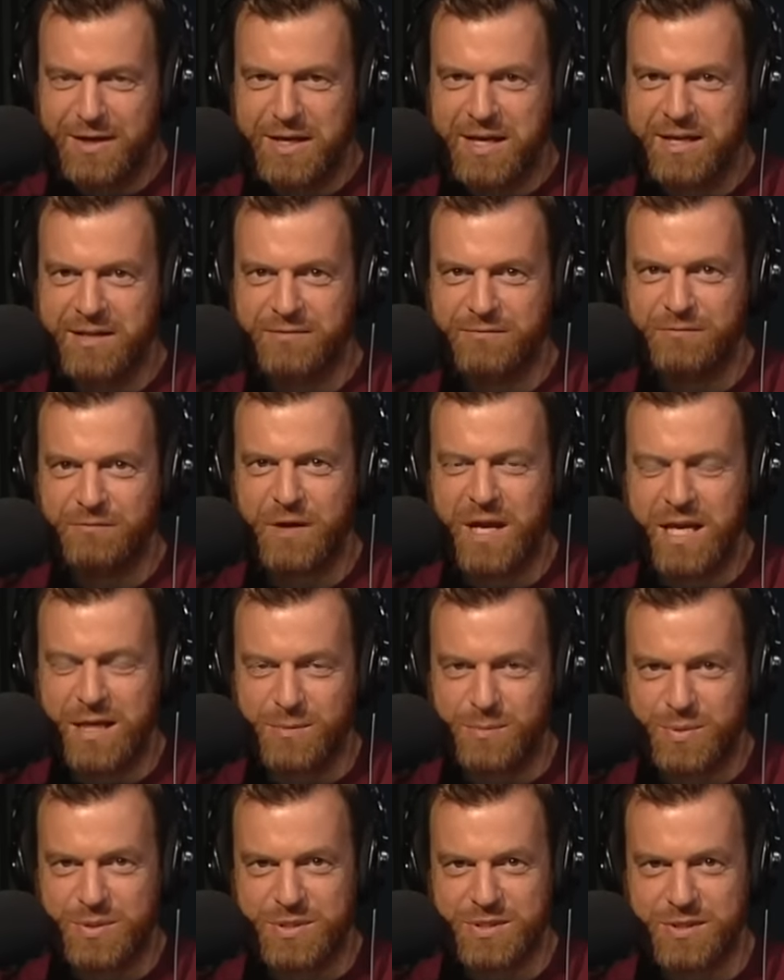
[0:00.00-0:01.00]
And
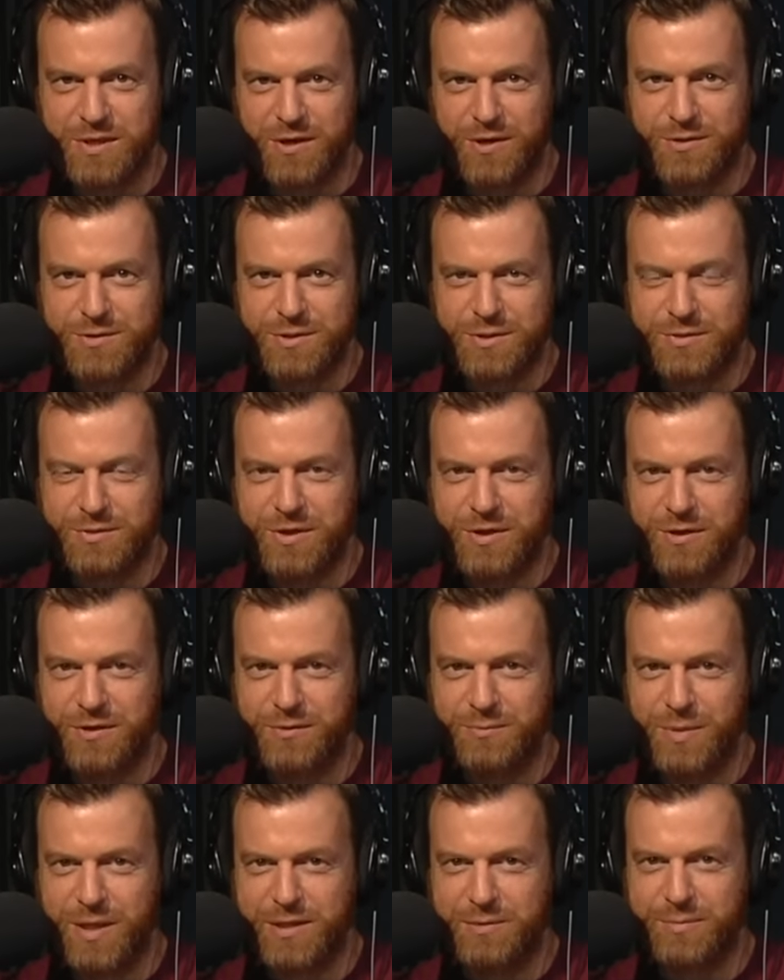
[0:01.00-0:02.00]
vapes, also
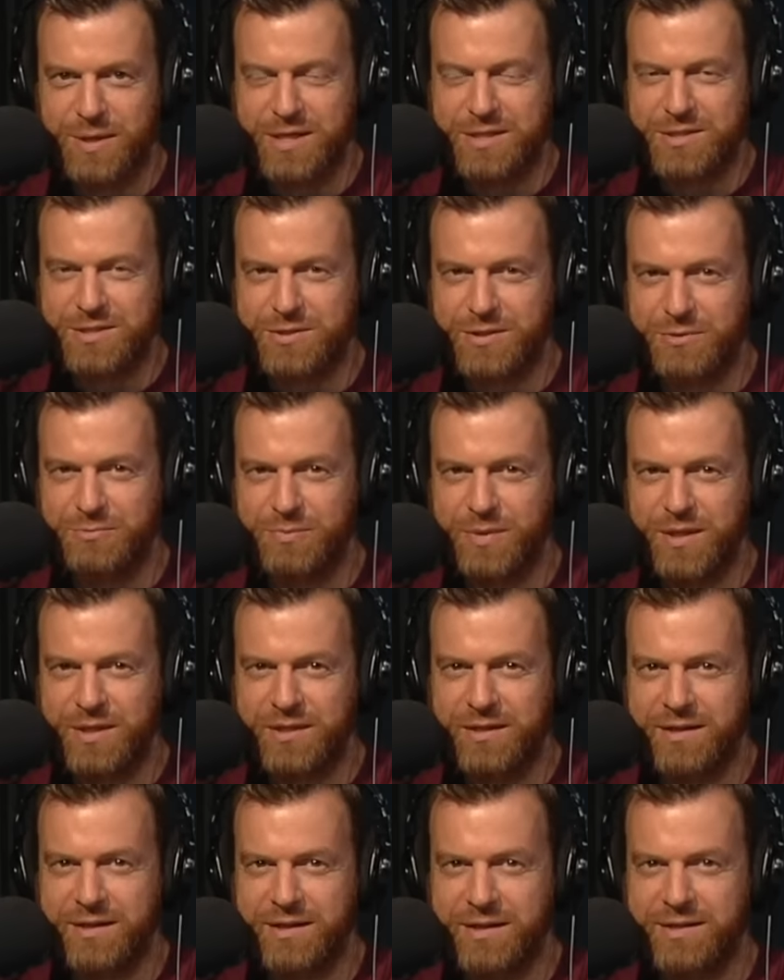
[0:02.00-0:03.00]
known by the mainstream
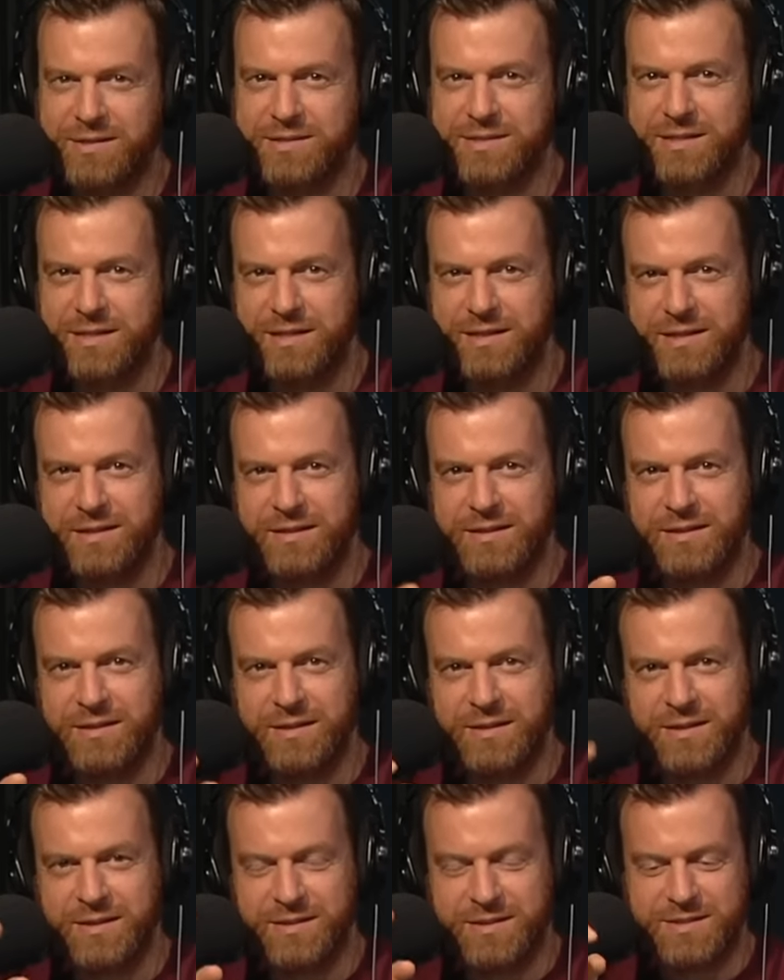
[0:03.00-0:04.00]
media as
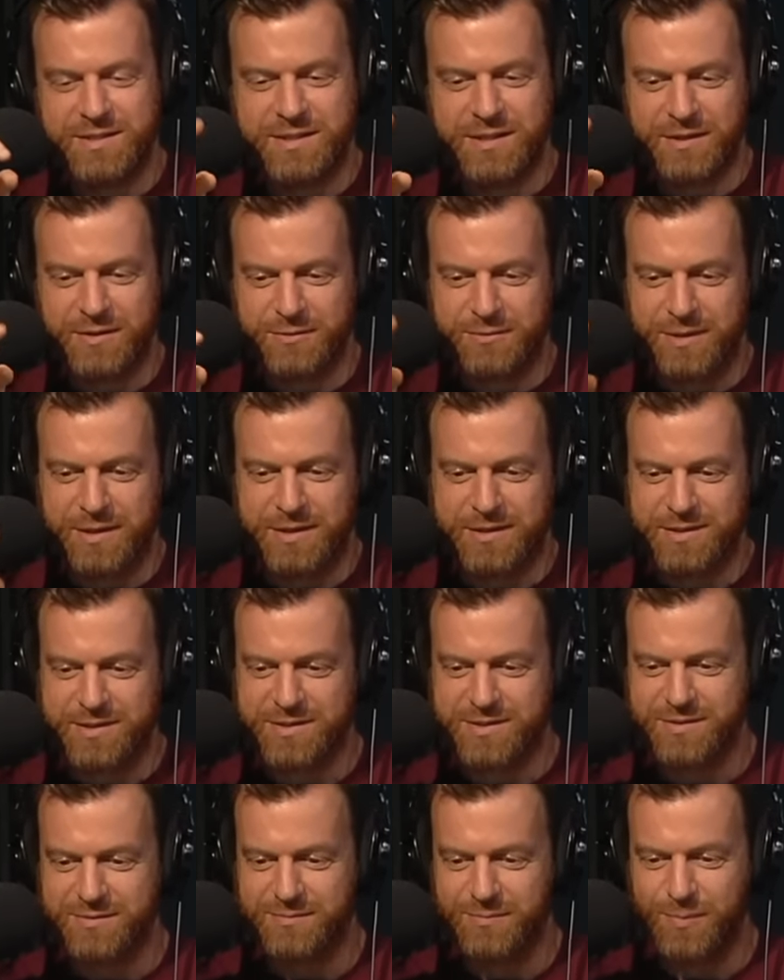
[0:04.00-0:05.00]

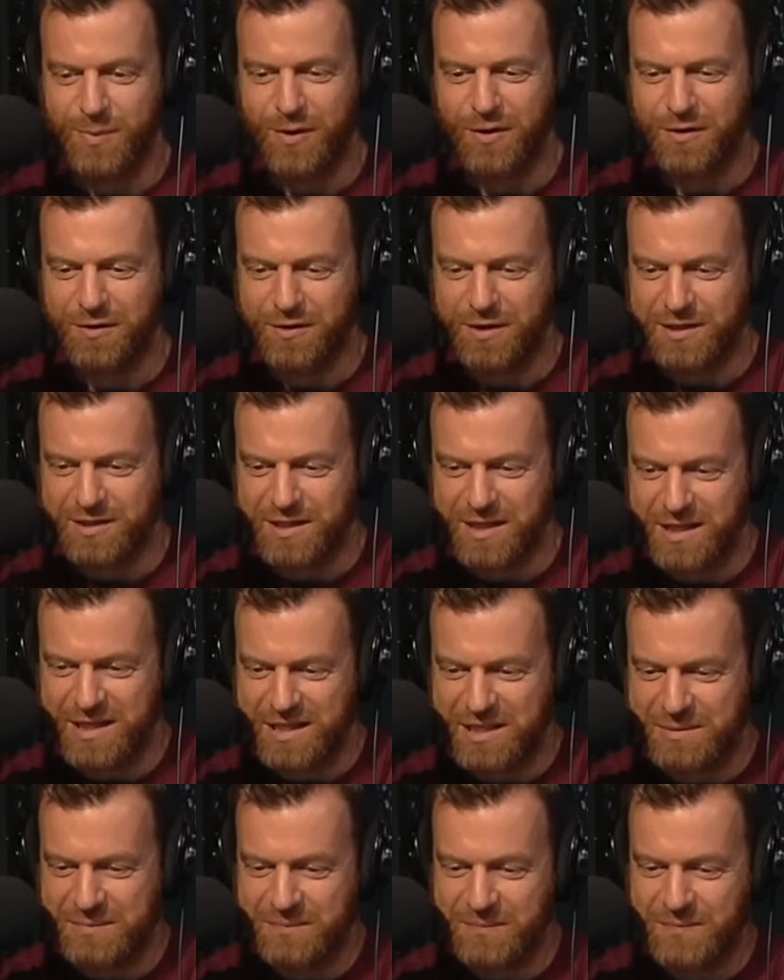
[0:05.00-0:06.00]
e-cigarettes. Boring
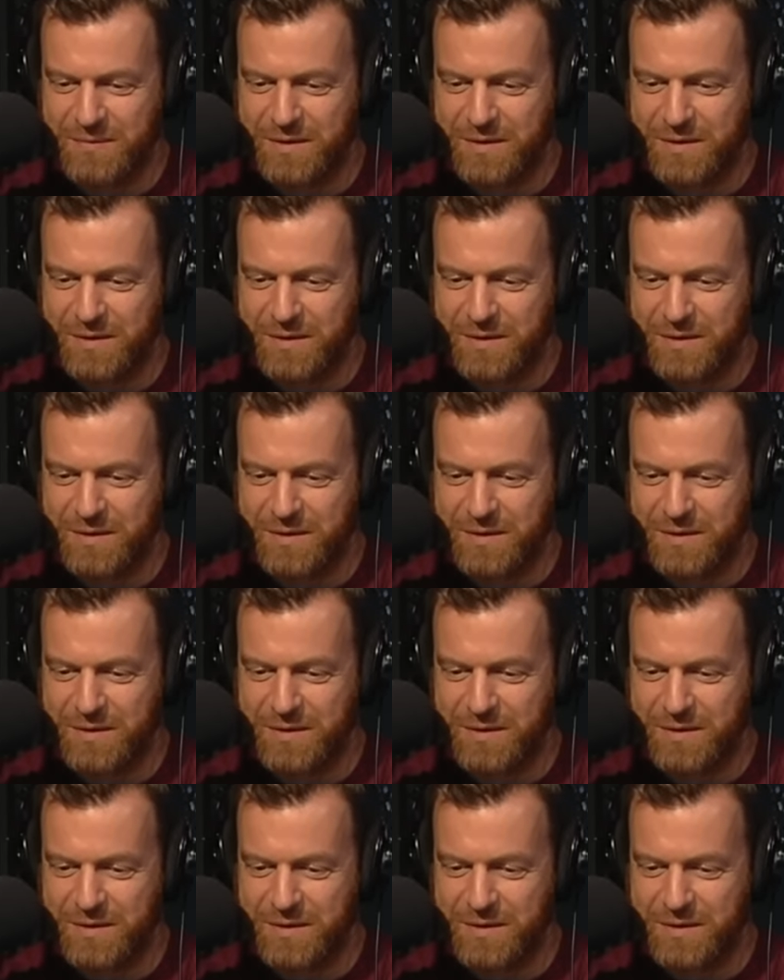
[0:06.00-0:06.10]
name.